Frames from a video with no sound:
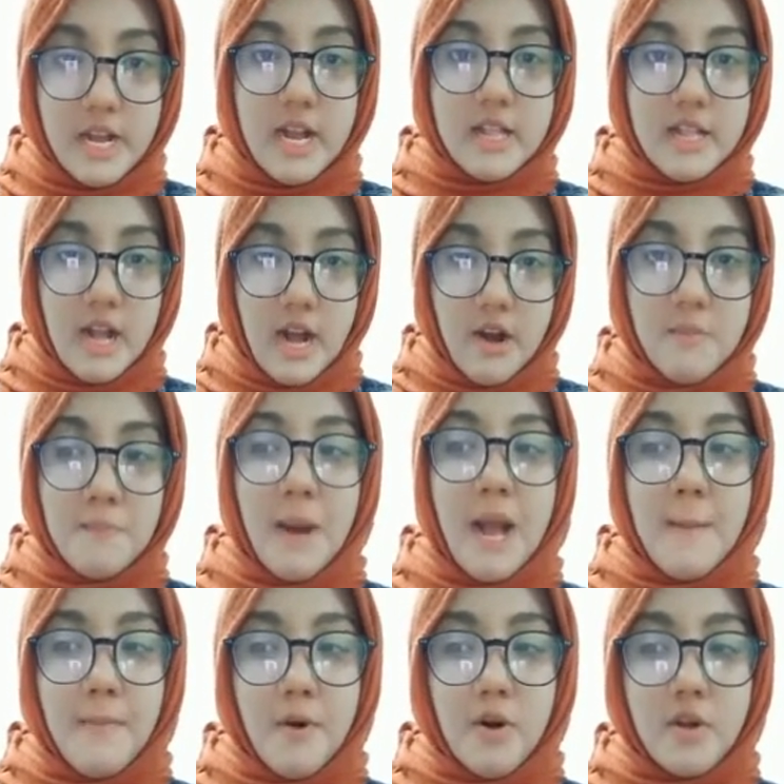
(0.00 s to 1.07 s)
And now
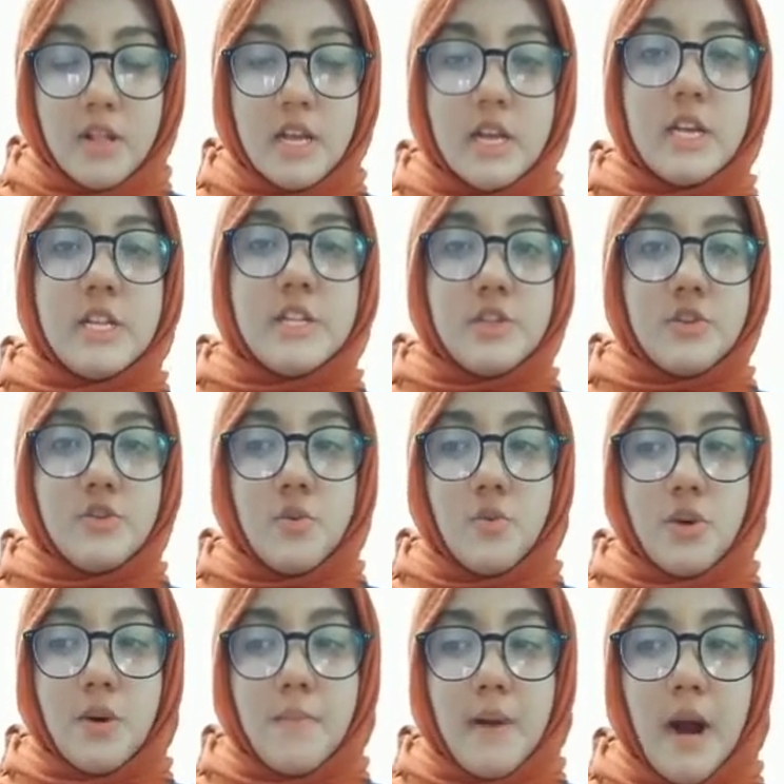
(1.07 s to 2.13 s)
my part is to
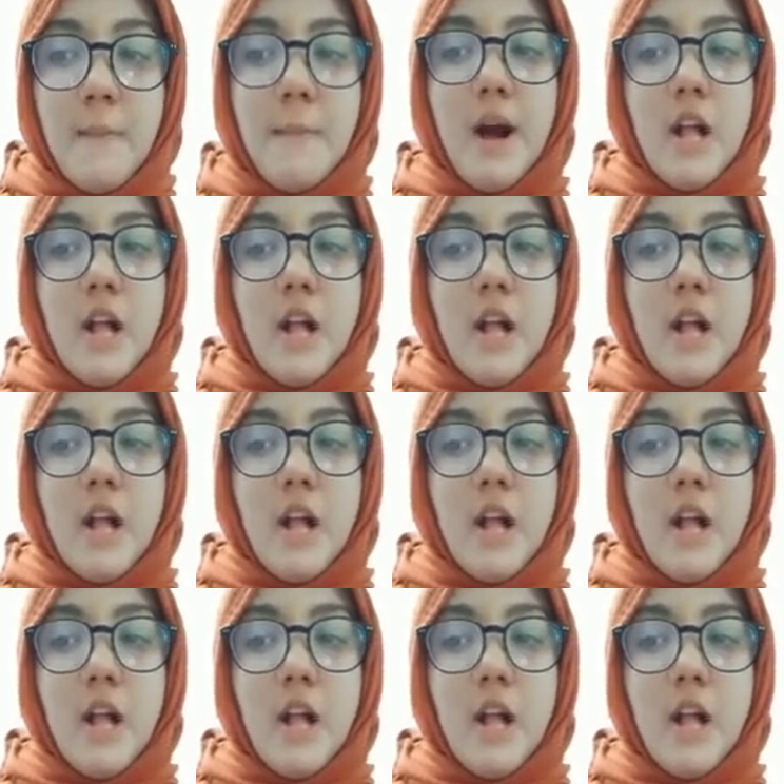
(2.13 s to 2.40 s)
talk about